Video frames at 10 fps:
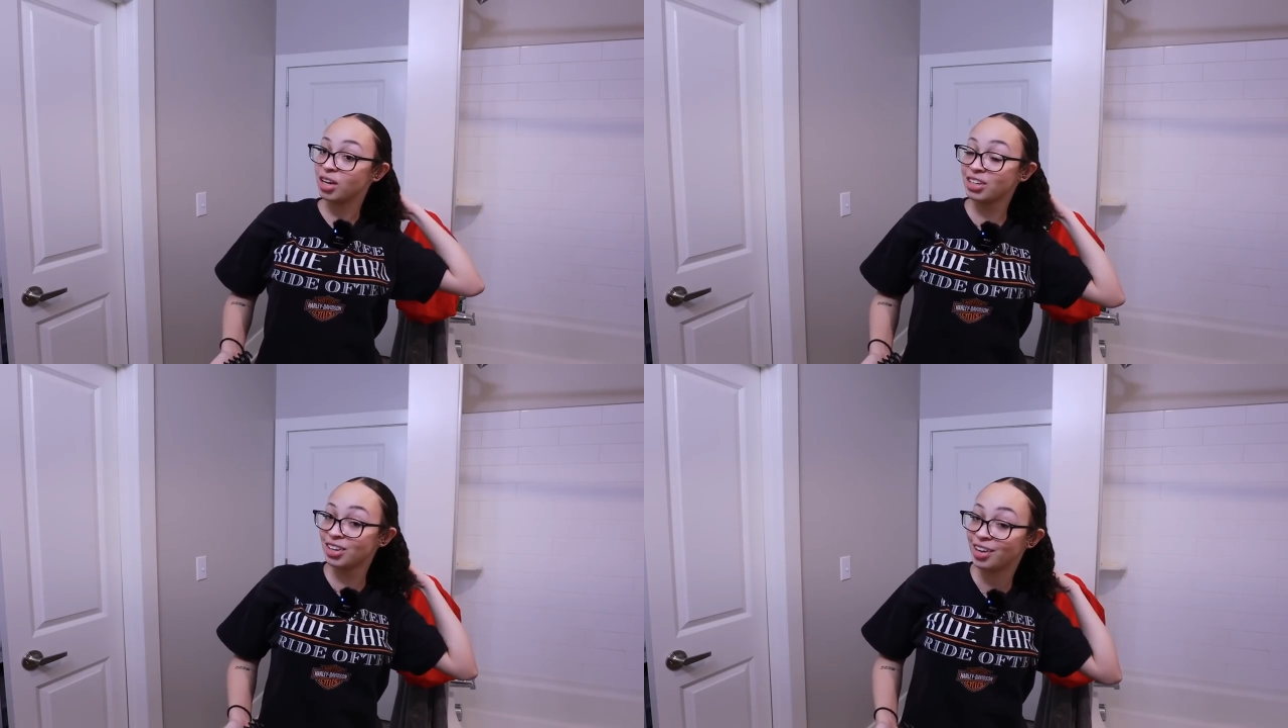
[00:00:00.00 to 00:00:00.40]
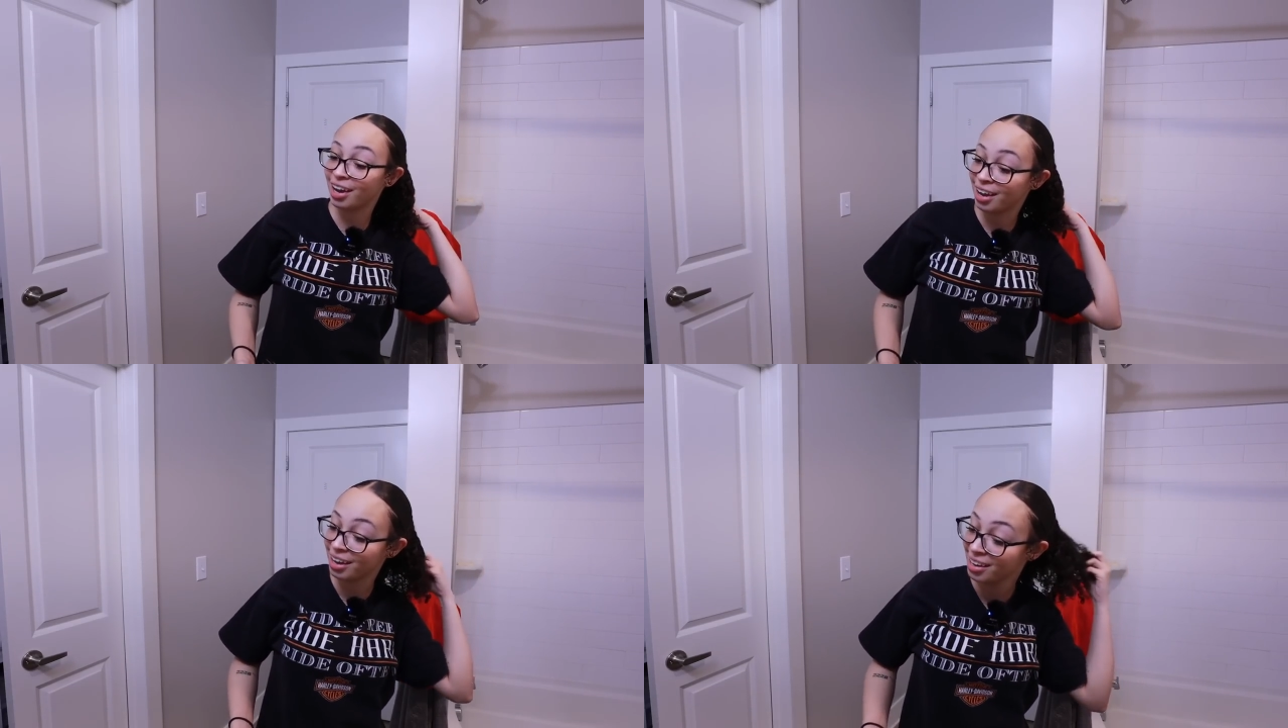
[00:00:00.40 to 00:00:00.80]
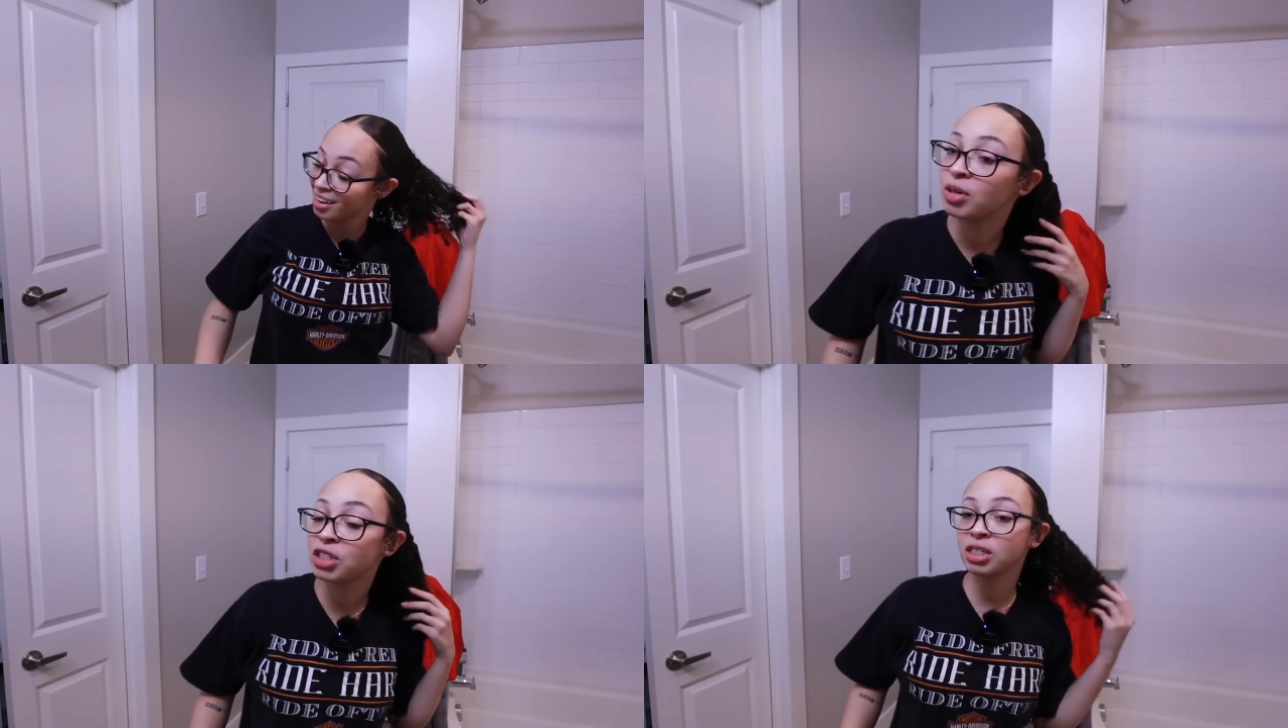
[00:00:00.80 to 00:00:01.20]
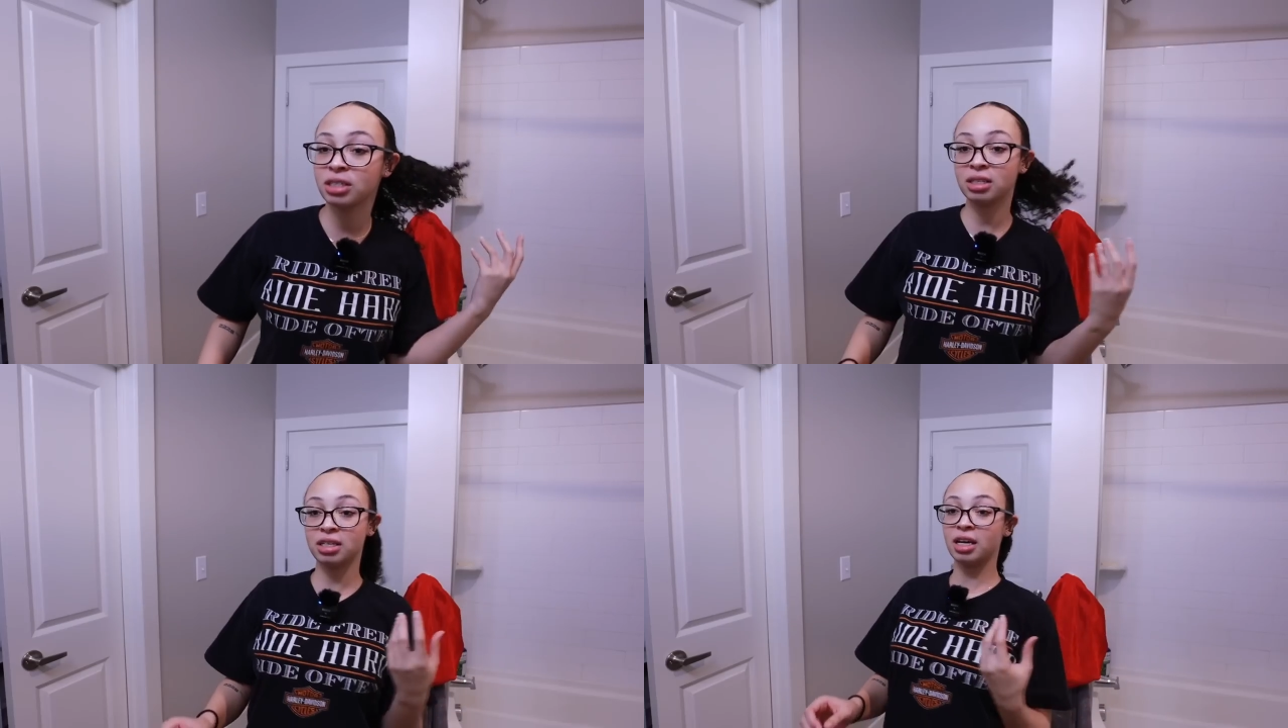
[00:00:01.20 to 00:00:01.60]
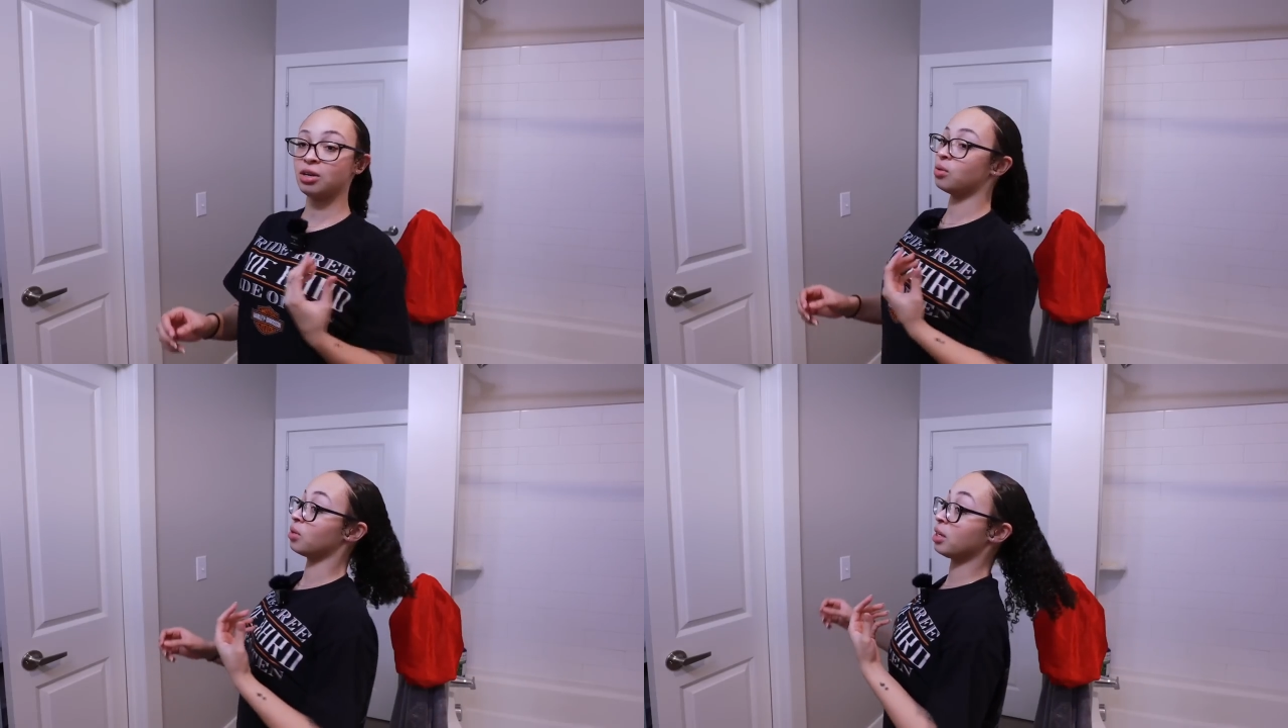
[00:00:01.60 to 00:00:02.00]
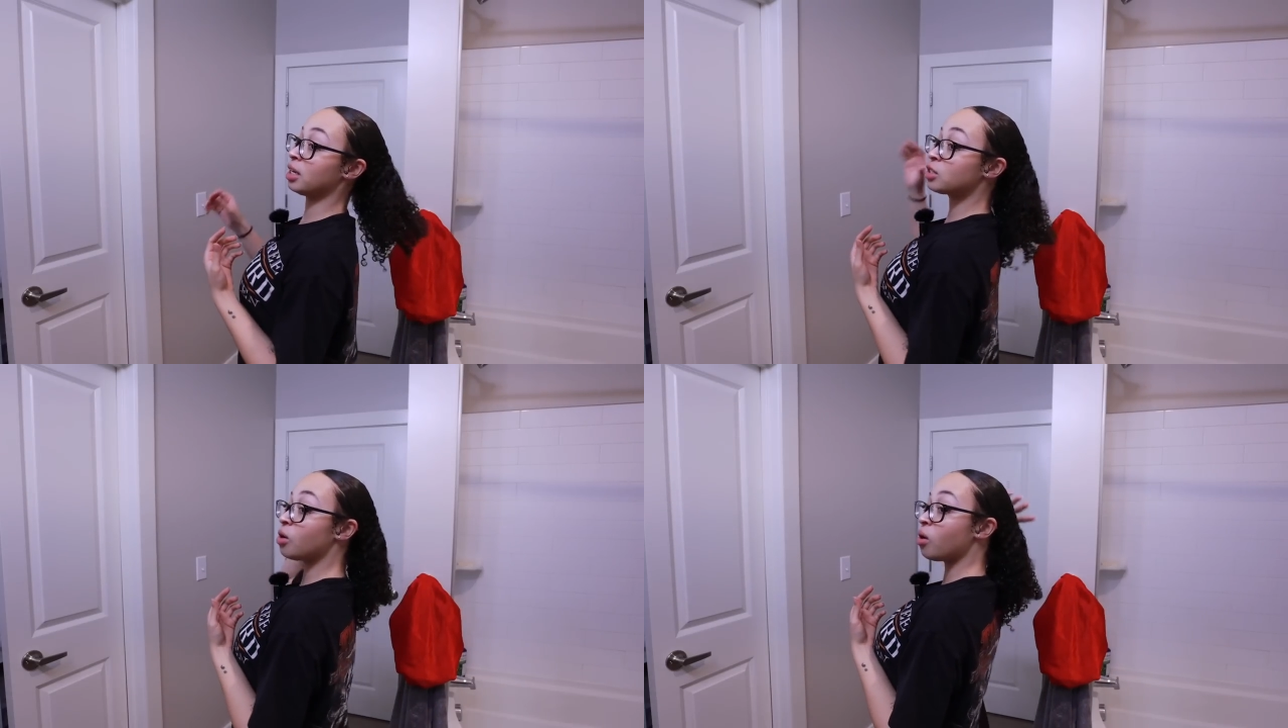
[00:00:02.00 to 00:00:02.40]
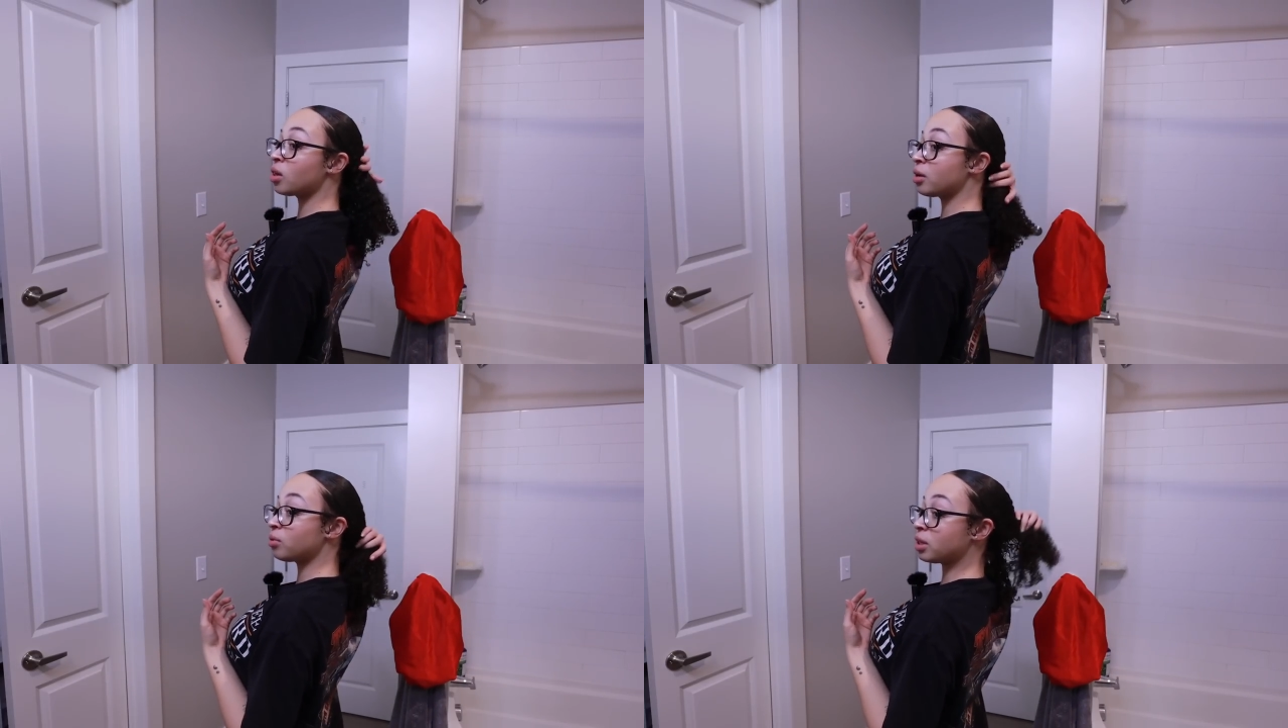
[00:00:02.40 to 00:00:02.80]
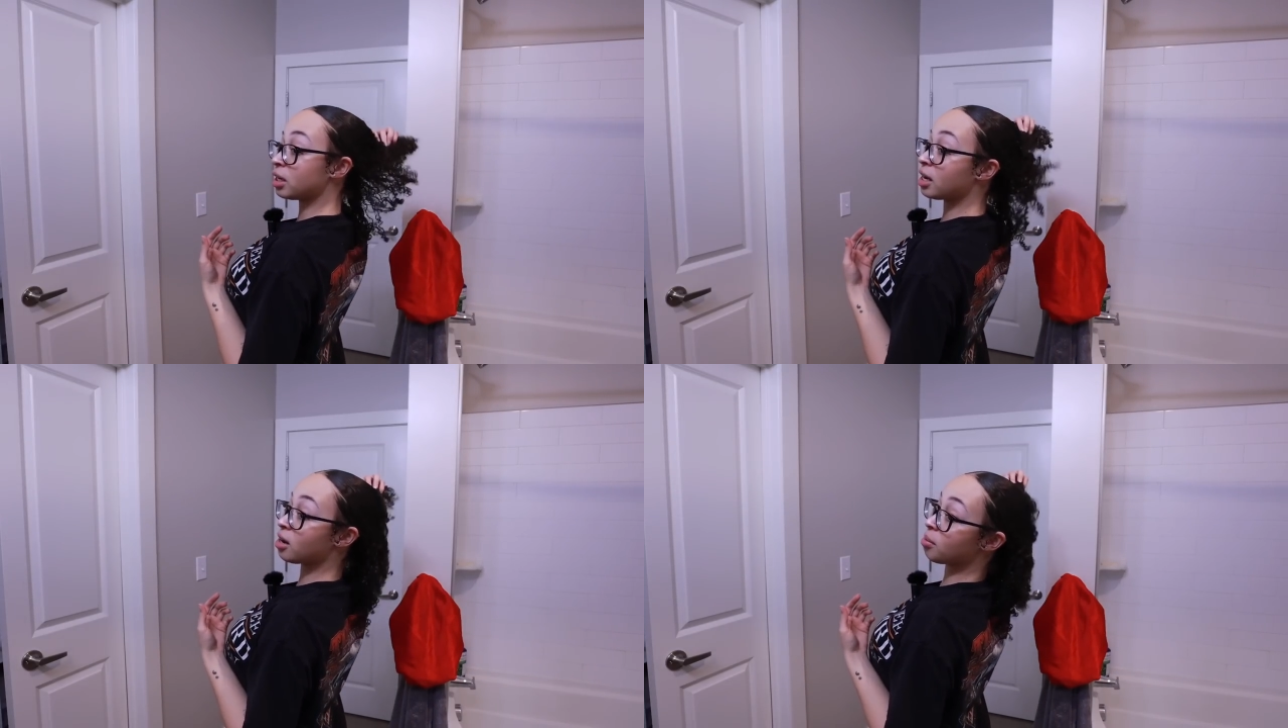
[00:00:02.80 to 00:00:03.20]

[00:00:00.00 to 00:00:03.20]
yesterday, but she's detangled and that's all I really care